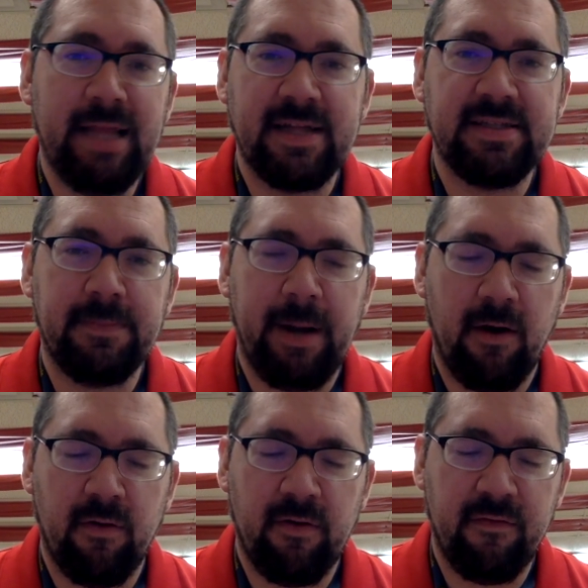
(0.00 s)
That's the
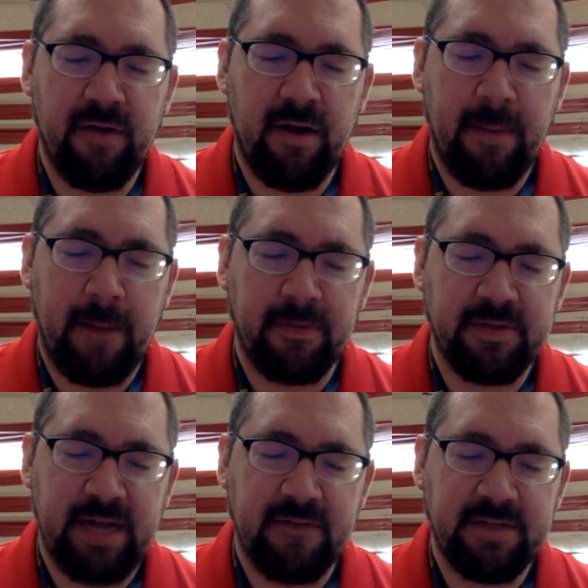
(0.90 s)
power of
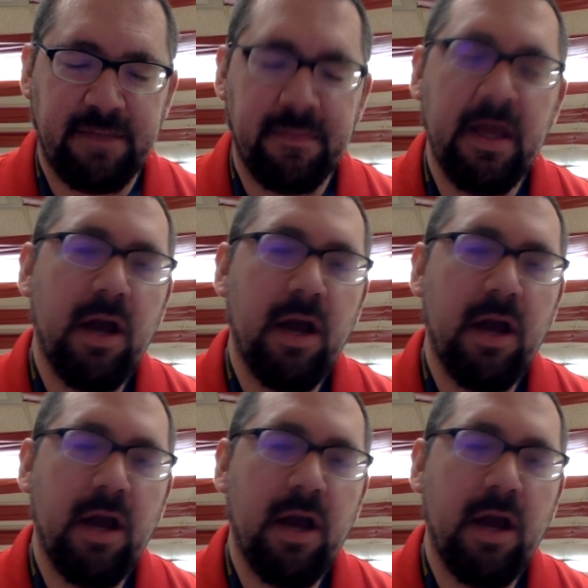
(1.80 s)
popular sovereignty.